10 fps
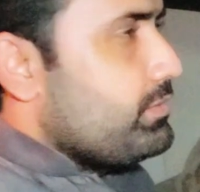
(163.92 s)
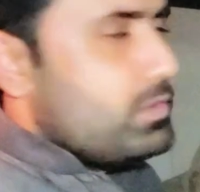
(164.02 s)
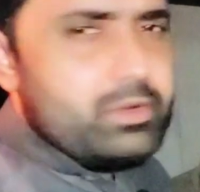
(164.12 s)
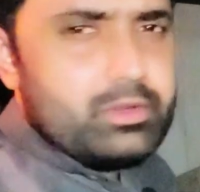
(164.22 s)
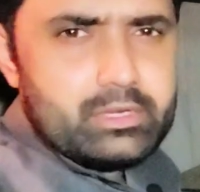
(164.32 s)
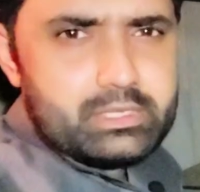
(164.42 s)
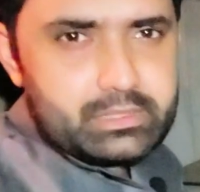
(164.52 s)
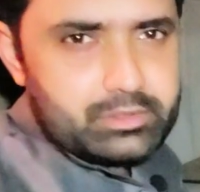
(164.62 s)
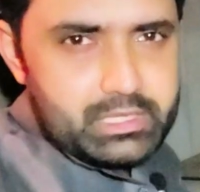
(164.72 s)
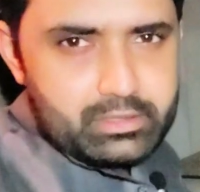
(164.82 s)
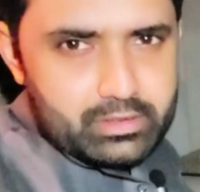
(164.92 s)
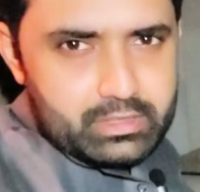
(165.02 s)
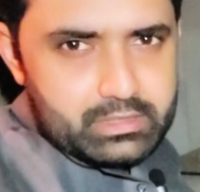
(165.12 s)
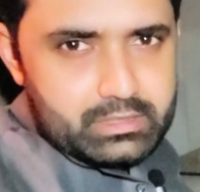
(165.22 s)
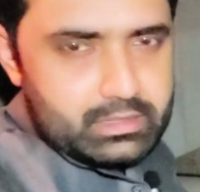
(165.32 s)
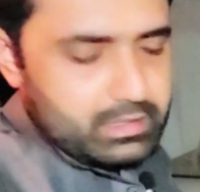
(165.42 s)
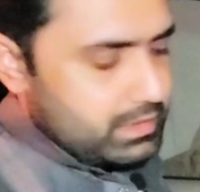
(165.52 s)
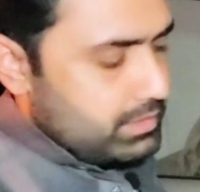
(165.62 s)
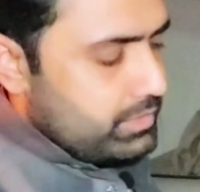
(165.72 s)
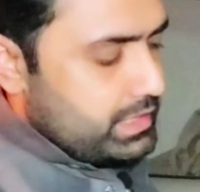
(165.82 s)
$4 or $3.
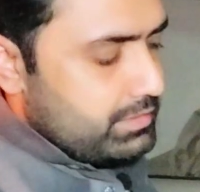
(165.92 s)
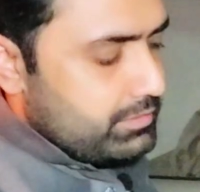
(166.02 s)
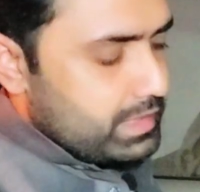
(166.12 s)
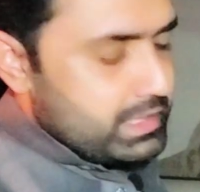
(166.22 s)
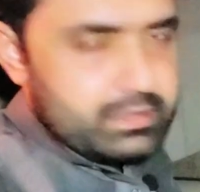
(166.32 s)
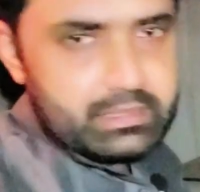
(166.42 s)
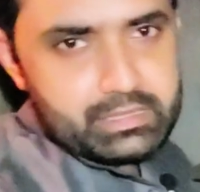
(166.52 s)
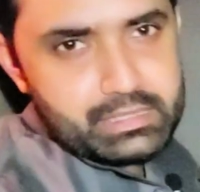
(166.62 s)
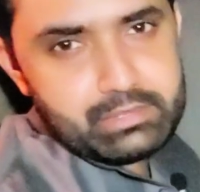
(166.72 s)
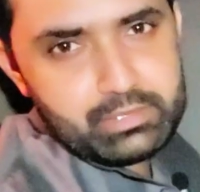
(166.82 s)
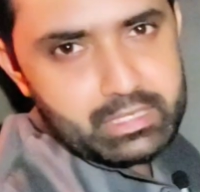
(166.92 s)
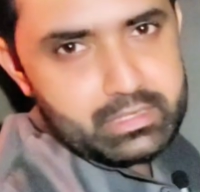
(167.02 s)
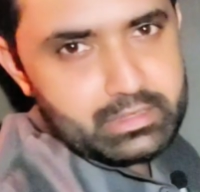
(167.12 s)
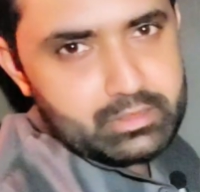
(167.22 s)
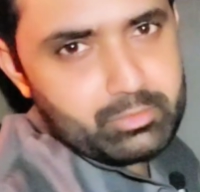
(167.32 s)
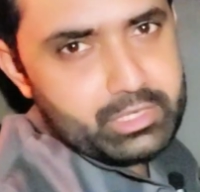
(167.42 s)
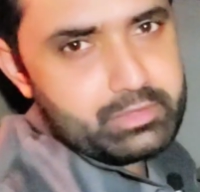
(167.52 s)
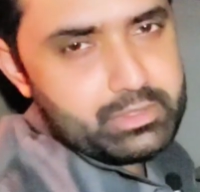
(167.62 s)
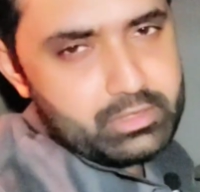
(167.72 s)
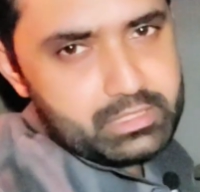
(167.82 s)
I will find and leave the link in my
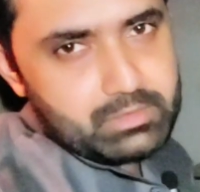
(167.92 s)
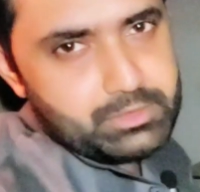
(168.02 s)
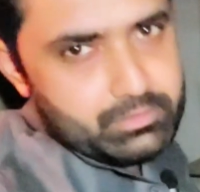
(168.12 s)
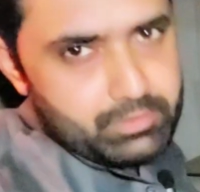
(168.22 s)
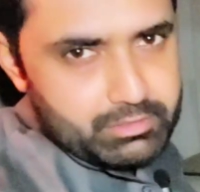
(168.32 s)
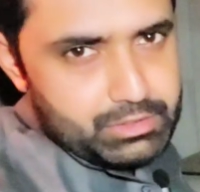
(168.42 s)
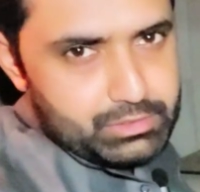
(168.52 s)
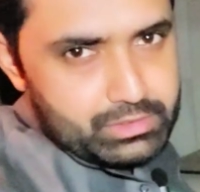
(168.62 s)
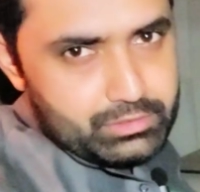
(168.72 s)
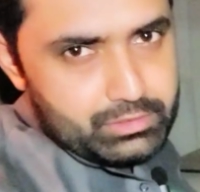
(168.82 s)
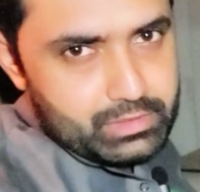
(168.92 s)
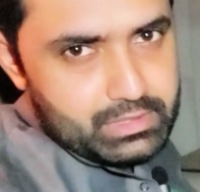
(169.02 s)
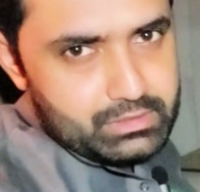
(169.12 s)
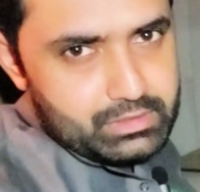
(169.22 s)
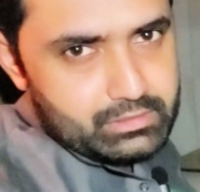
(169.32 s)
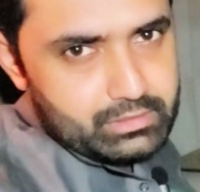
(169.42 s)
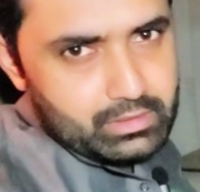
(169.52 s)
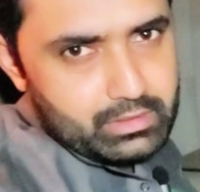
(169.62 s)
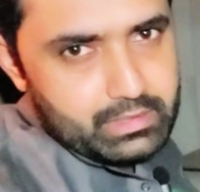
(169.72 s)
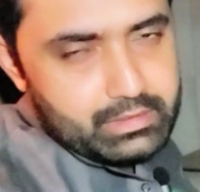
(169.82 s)
video description where you can check
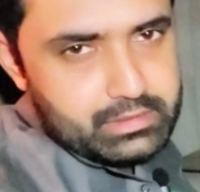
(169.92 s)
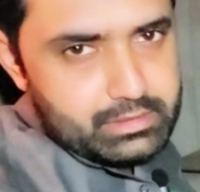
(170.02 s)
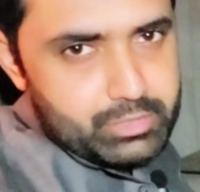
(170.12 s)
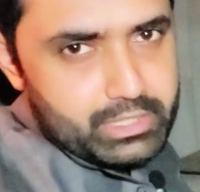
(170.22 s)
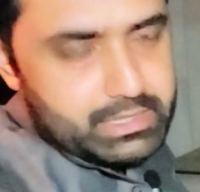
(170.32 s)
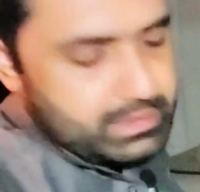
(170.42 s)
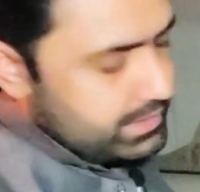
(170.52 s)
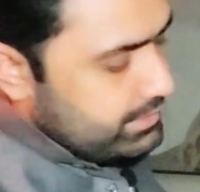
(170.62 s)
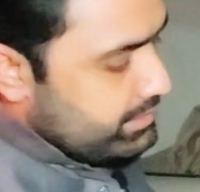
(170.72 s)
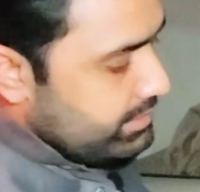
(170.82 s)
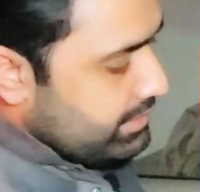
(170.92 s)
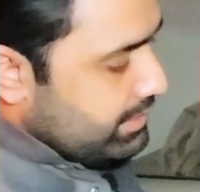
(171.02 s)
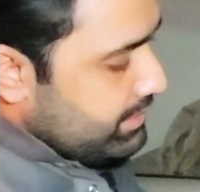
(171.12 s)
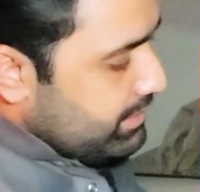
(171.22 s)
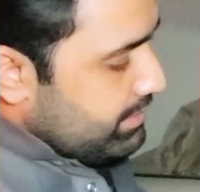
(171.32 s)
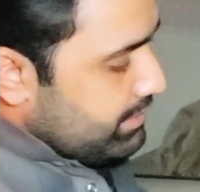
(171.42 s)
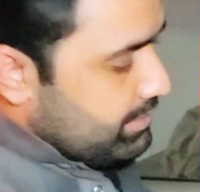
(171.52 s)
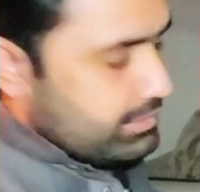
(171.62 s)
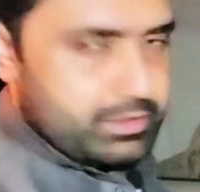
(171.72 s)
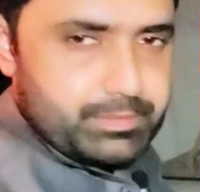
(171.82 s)
the latest price and
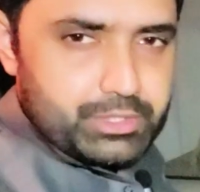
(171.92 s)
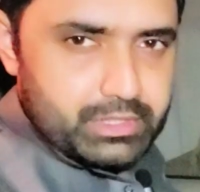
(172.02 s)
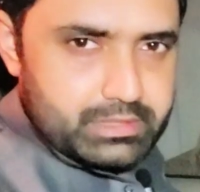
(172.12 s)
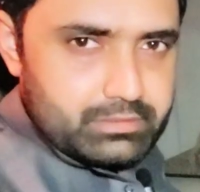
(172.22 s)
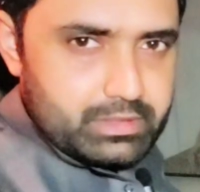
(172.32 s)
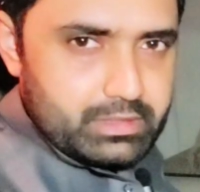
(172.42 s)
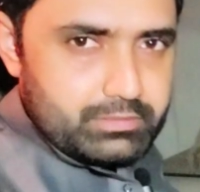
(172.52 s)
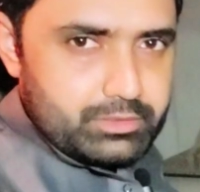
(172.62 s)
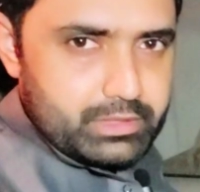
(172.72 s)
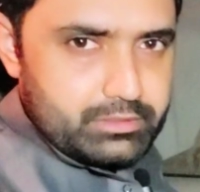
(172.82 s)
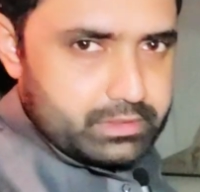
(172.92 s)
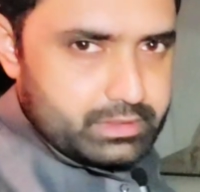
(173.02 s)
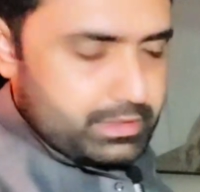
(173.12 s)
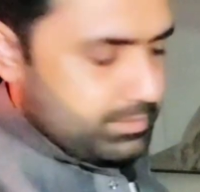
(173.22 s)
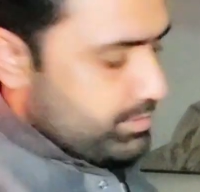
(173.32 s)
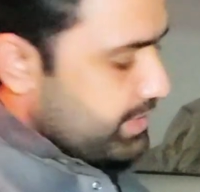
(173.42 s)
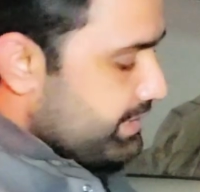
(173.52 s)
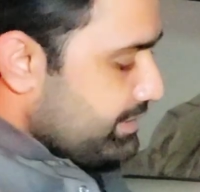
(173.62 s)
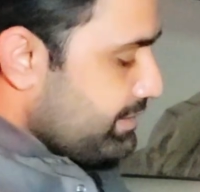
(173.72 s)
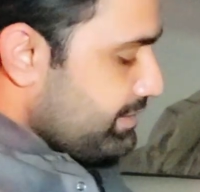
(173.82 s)
description as well if you're interested in
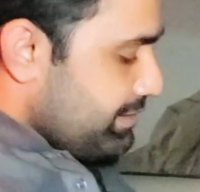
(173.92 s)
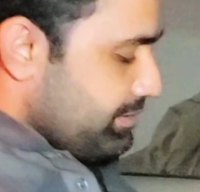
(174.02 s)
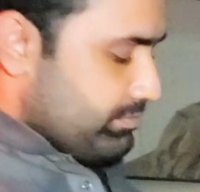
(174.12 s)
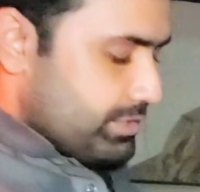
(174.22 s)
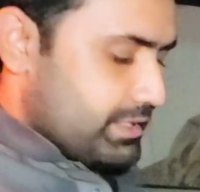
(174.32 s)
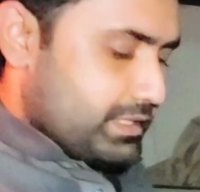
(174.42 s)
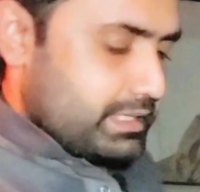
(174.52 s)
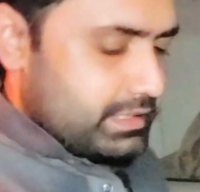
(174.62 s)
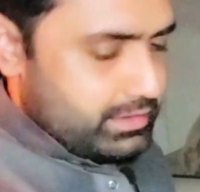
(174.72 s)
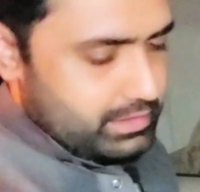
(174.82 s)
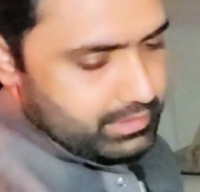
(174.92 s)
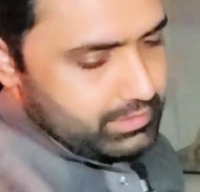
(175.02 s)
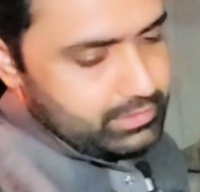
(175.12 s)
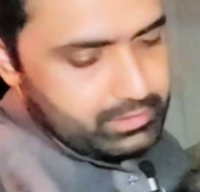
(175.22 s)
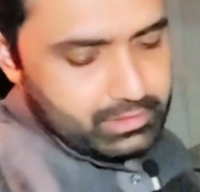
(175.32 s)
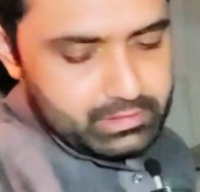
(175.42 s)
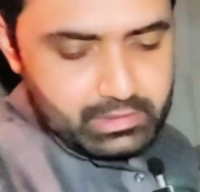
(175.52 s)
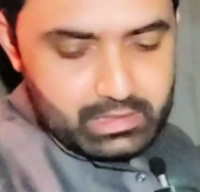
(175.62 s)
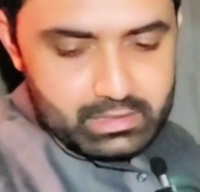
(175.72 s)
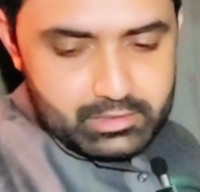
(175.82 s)
buying. But I think this is
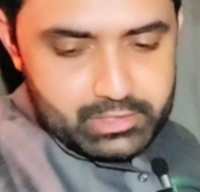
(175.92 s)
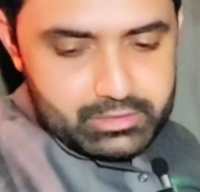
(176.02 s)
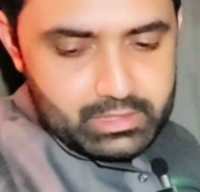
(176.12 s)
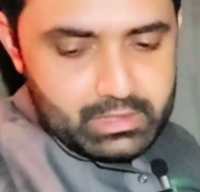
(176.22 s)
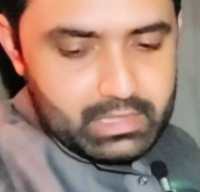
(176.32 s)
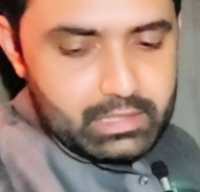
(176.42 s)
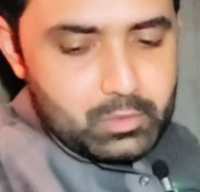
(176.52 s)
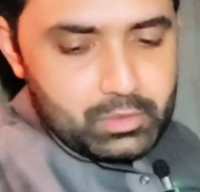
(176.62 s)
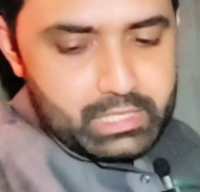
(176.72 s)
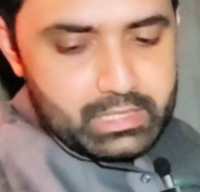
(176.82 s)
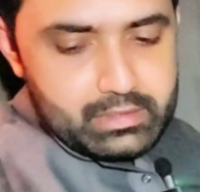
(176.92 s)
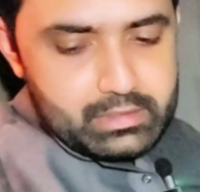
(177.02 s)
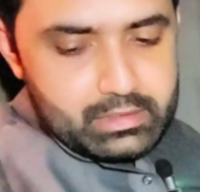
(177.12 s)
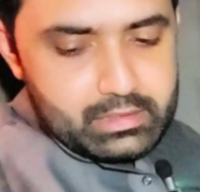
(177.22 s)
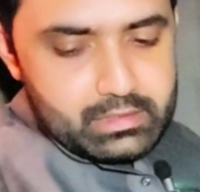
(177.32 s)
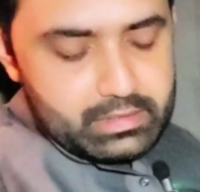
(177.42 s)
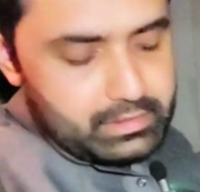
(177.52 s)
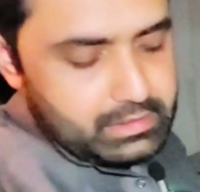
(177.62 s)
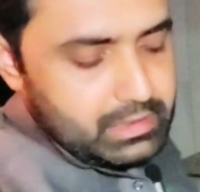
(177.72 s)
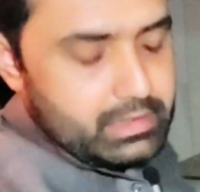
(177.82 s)
a really great thing. And
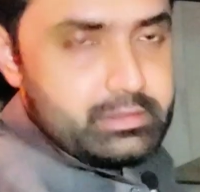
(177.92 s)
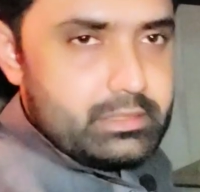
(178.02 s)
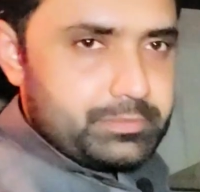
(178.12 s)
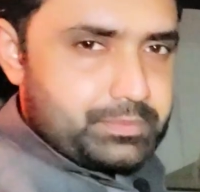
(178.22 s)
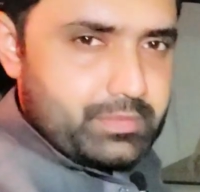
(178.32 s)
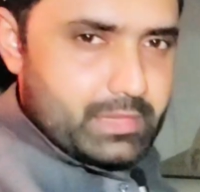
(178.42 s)
there is another